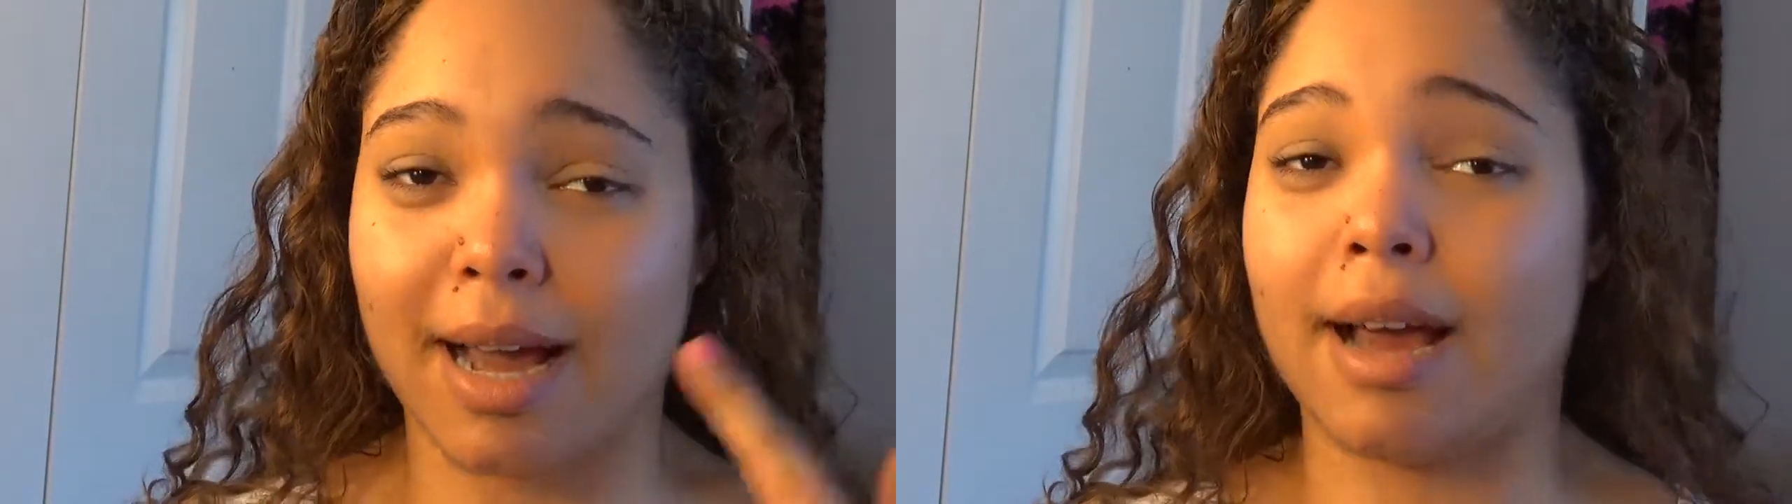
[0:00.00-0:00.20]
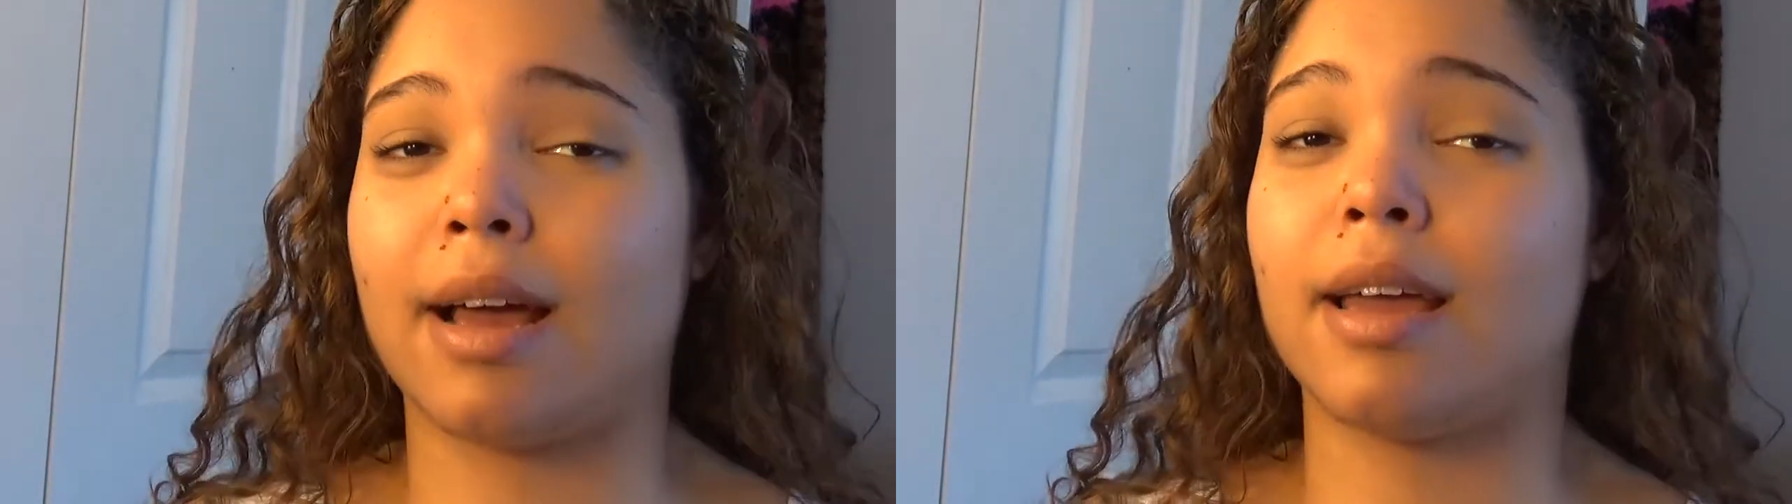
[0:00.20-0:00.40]

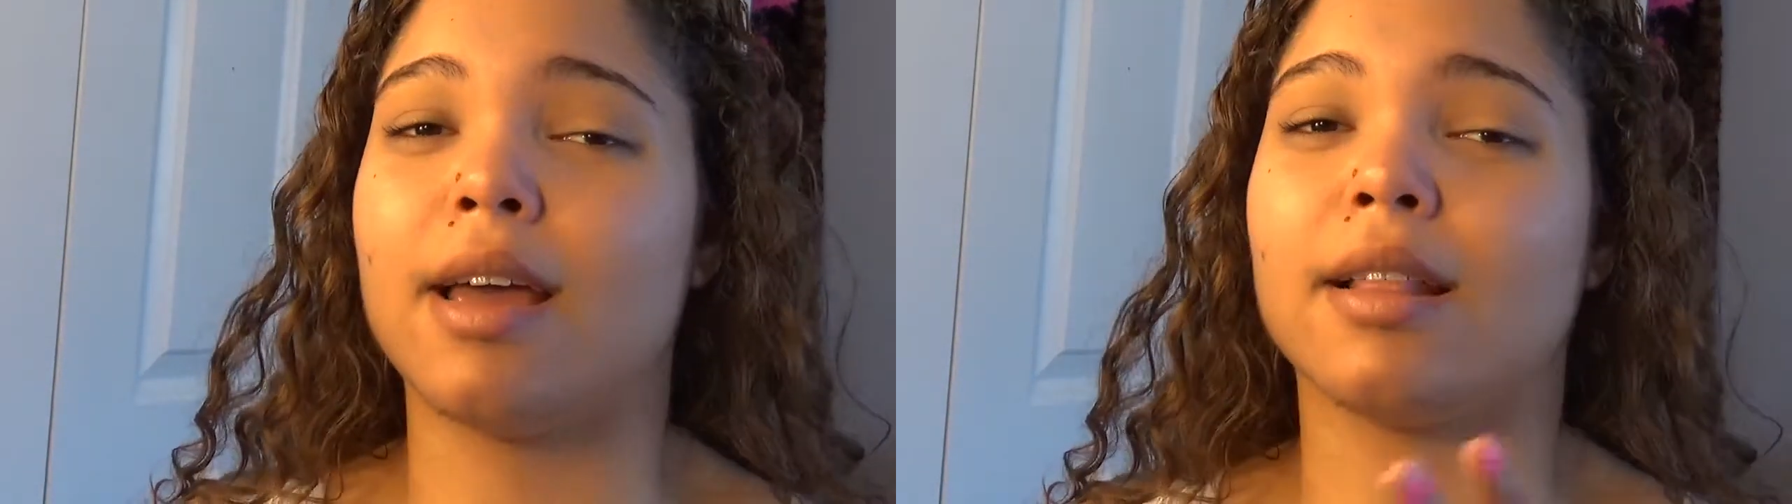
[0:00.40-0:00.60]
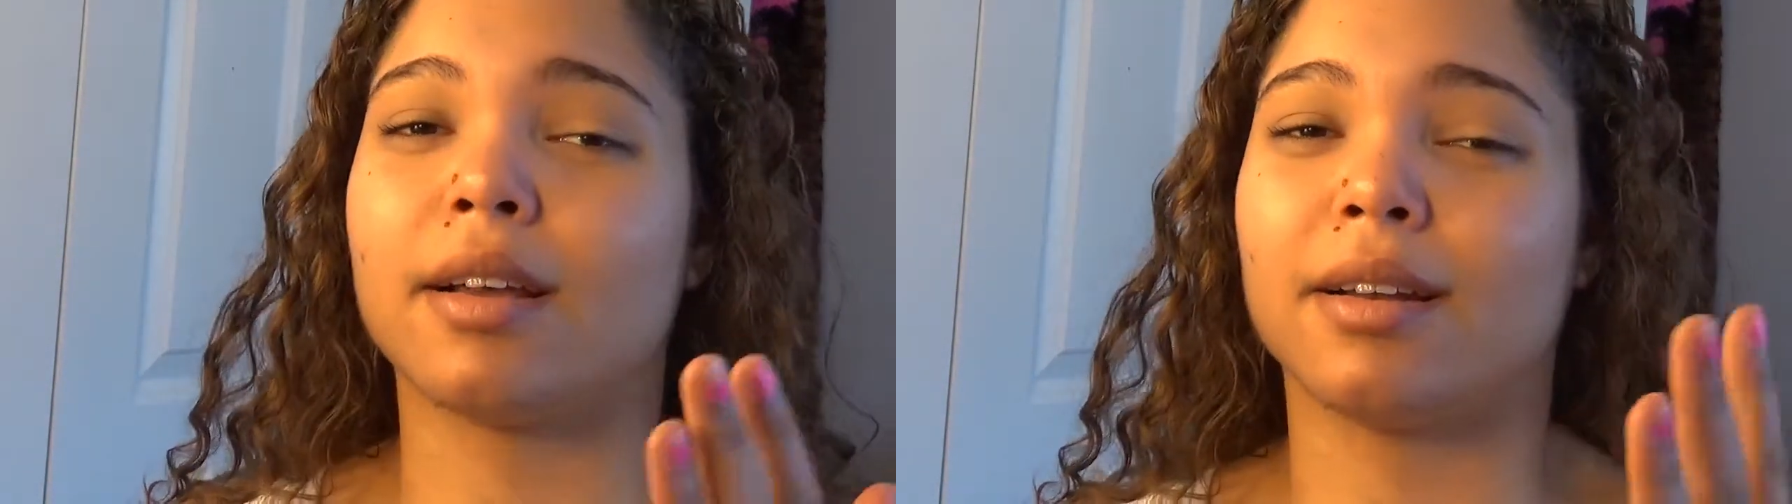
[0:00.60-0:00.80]
eye
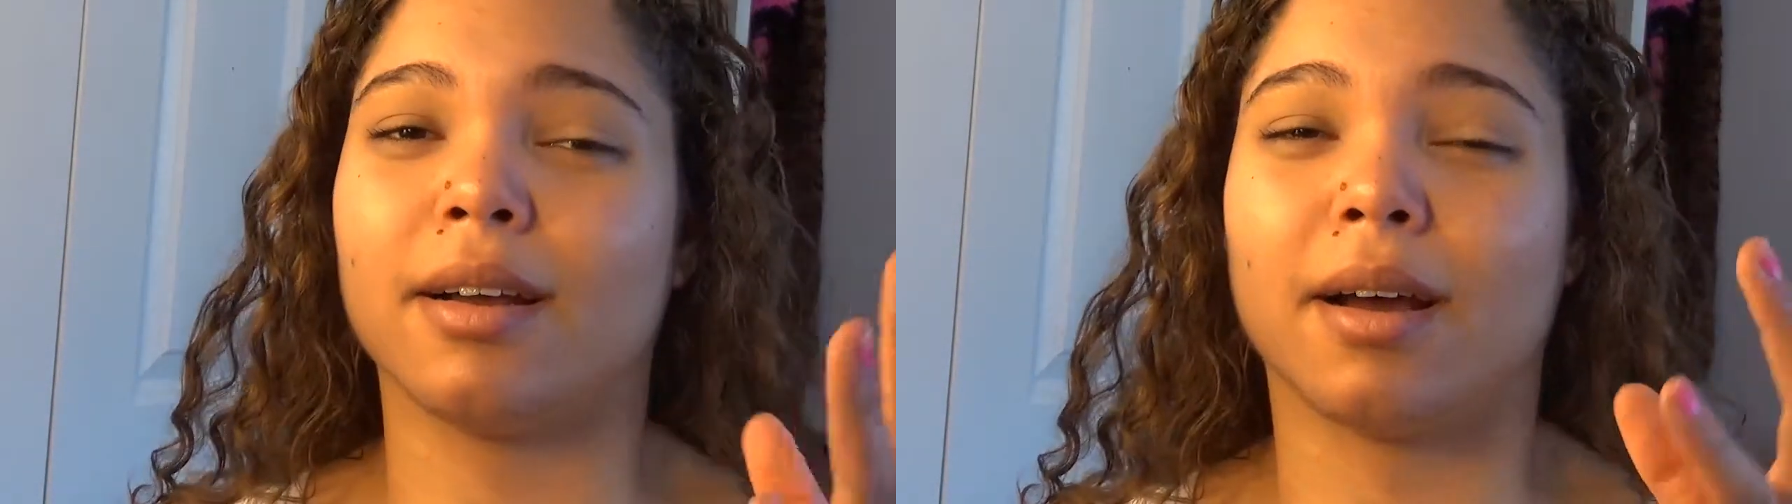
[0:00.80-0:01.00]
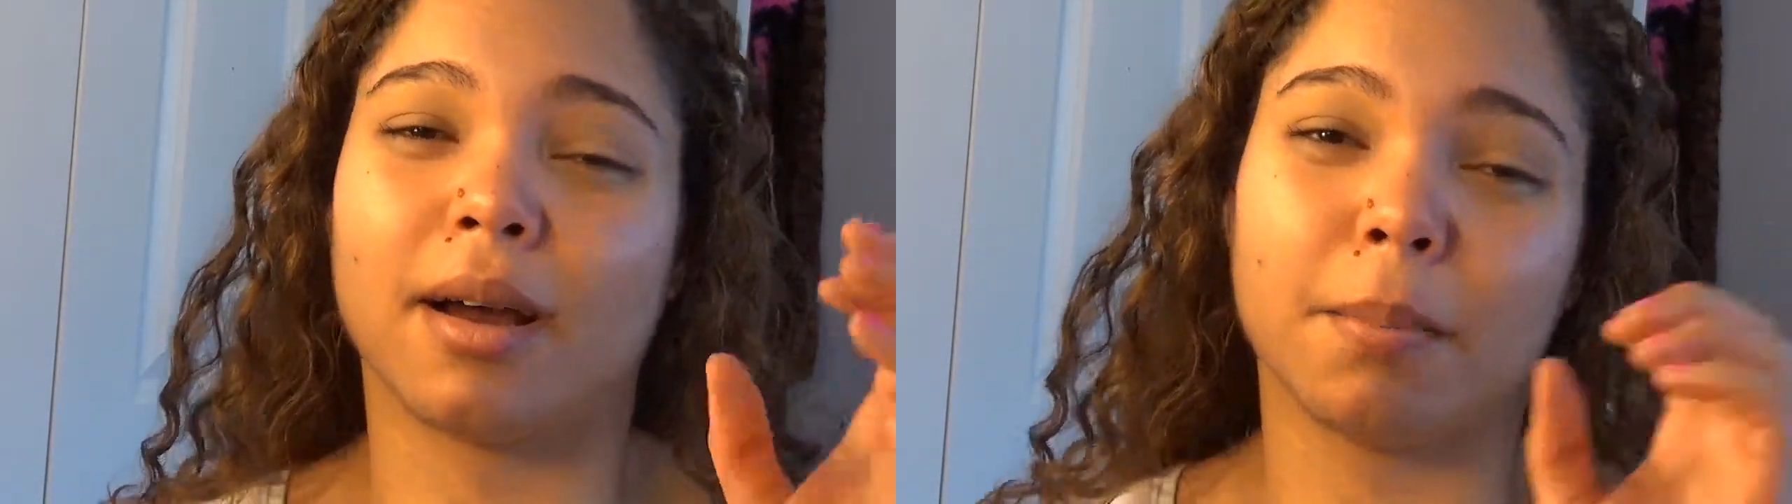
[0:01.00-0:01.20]
and then
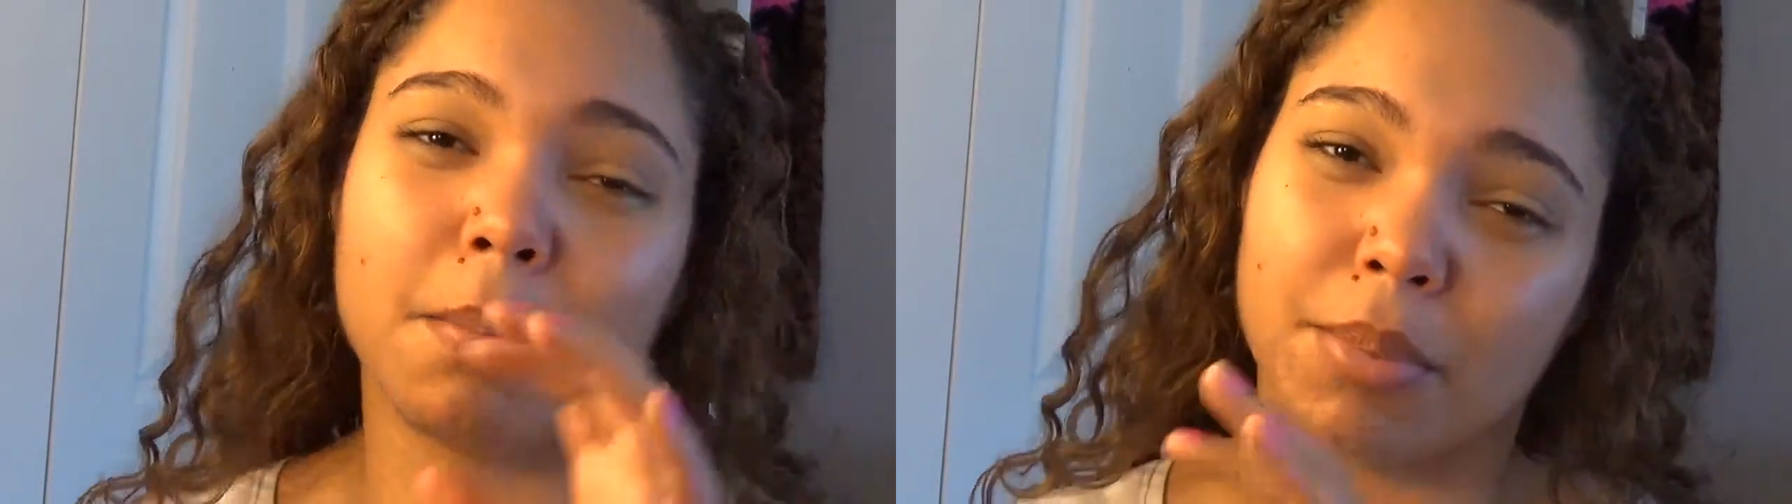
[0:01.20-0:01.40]
a